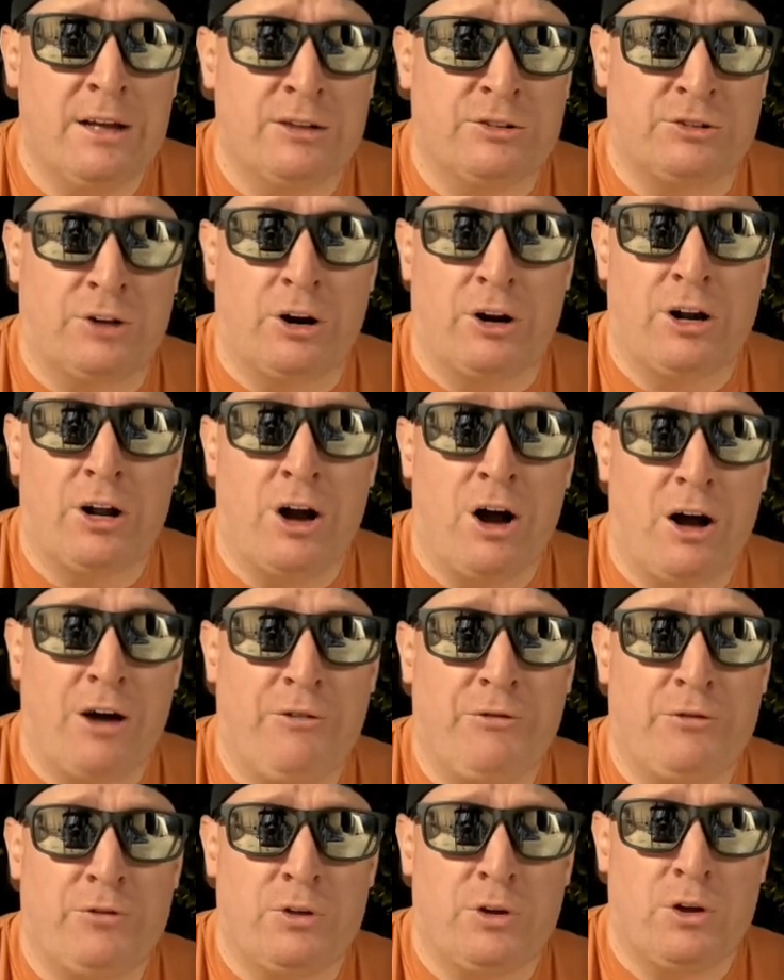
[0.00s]
starting
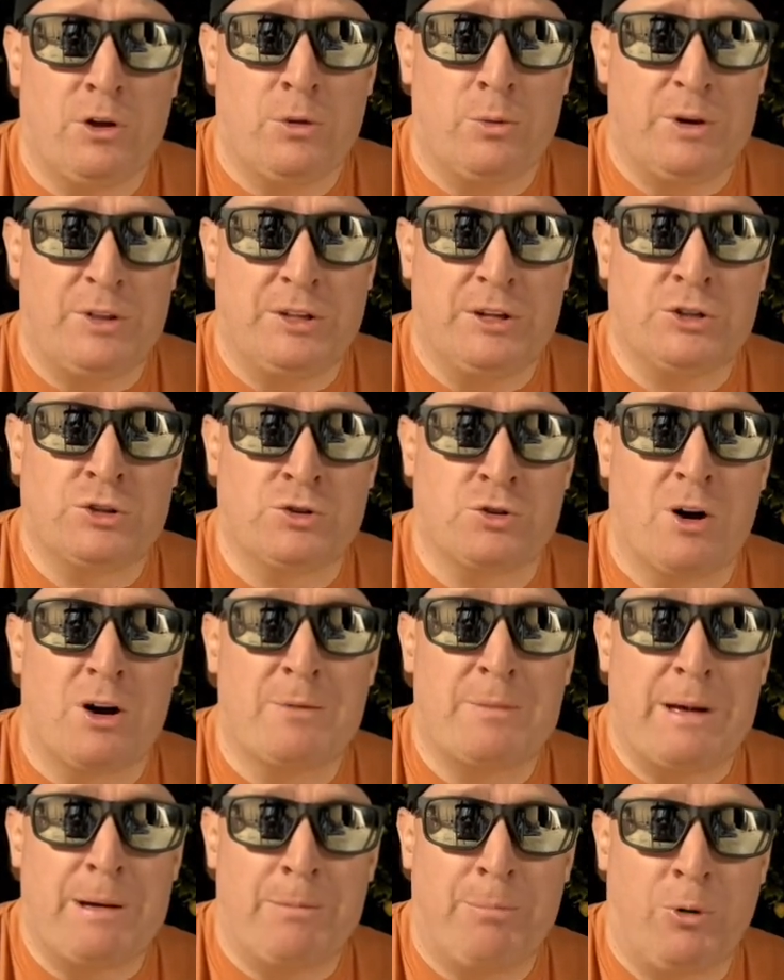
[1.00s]
off with the
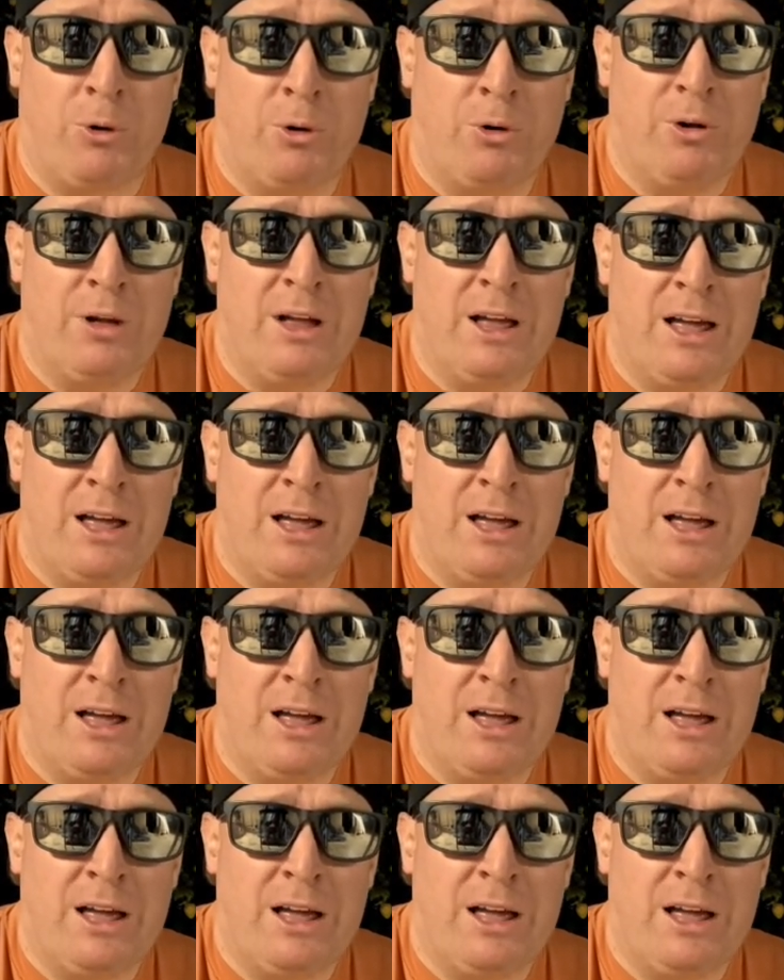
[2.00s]
strongman pull,